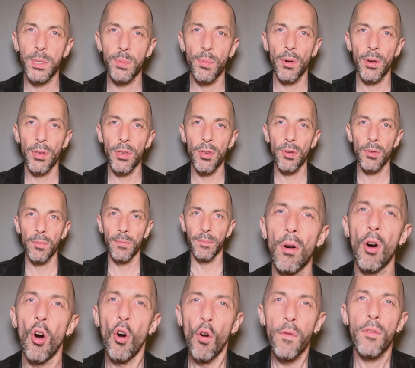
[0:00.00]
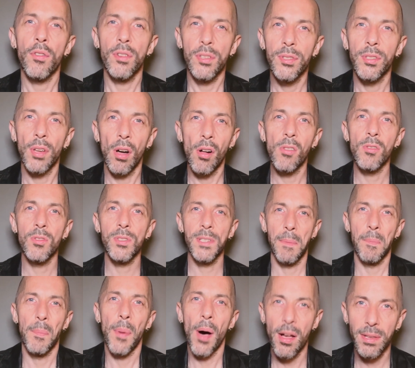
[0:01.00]
where you overindulge in
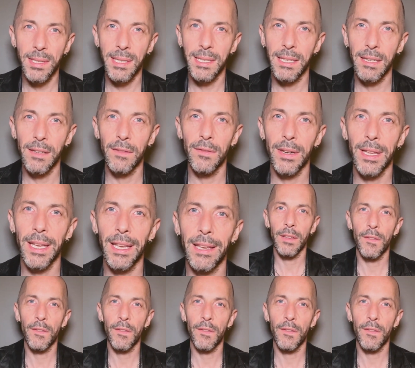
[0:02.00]
positivity.